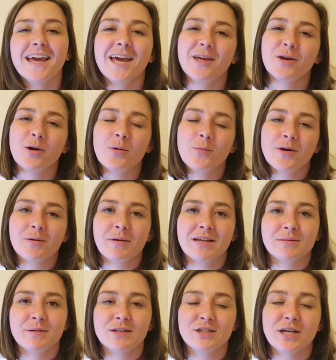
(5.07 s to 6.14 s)
Hey y'all, welcome back
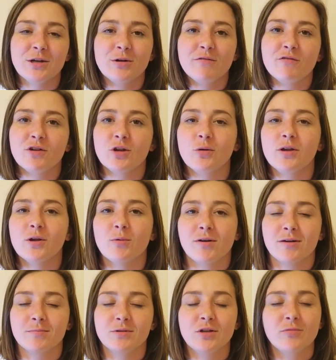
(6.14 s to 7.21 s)
to my channel. If you're new here,
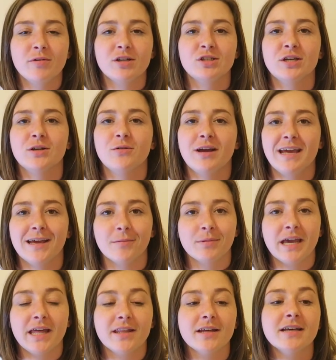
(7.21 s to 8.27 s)
welcome to my channel. Hey, I'm
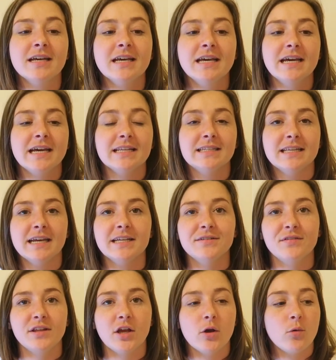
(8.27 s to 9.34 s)
Kayla. In today's
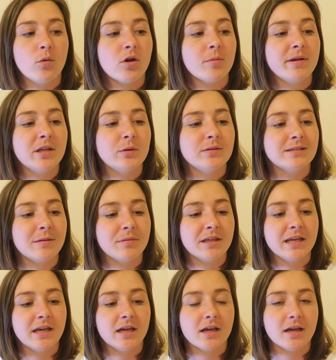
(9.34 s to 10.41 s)
video, we're gonna be doing
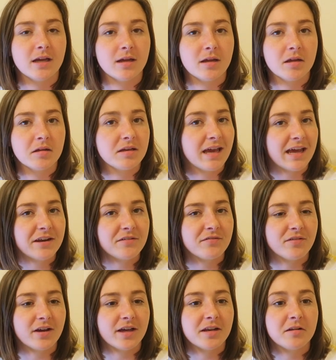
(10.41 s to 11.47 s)
something kind of
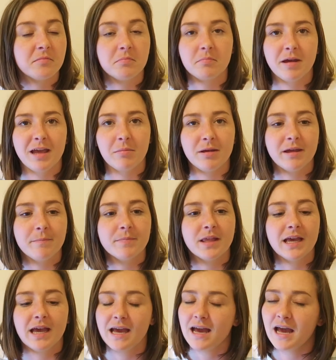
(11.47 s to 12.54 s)
fun, maybe.
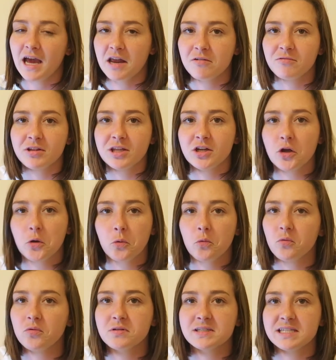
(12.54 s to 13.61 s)
I don't really know.
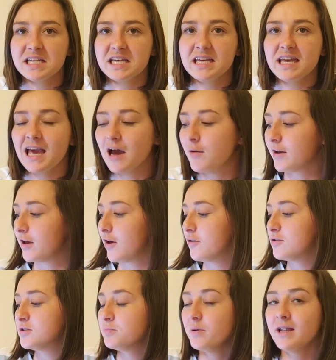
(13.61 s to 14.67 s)
We'll see how it
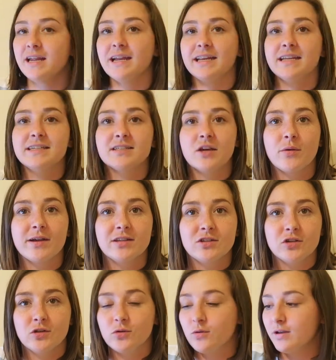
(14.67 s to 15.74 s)
goes, but it is going
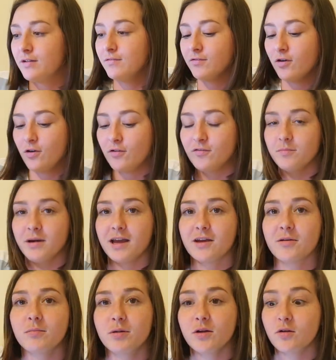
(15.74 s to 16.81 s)
to involve my
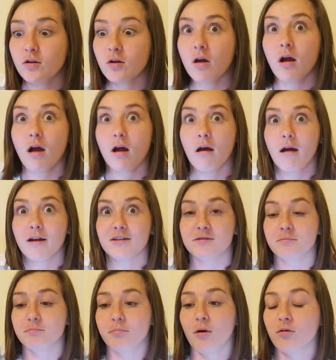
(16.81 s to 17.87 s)
computer. I
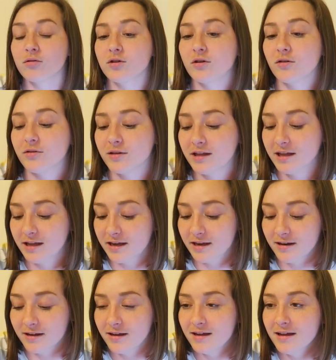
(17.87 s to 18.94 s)
just bonked her on the
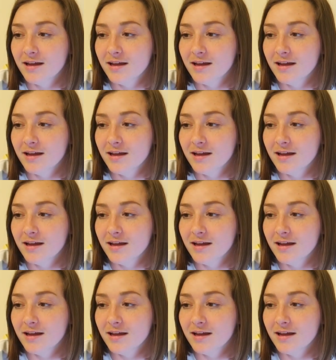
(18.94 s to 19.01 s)
head.